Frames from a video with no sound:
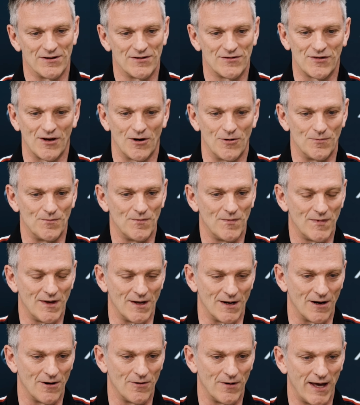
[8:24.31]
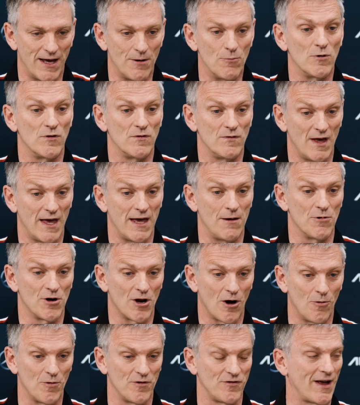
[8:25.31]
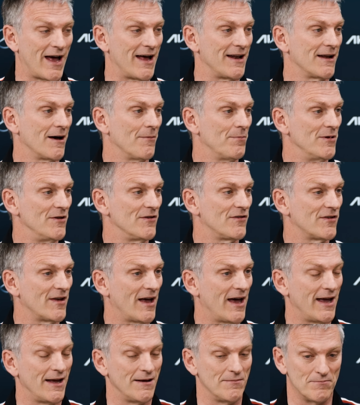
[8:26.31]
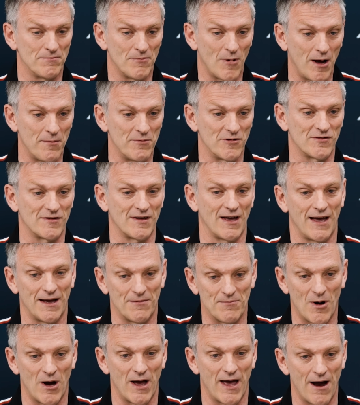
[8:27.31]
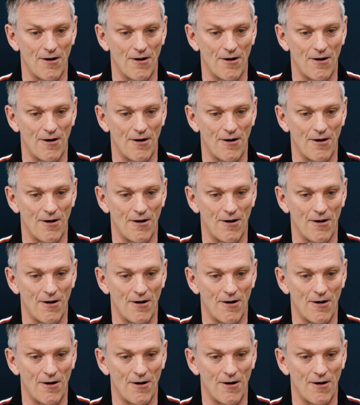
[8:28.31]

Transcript: So you know he would he would hold his hand up and say my mistake, my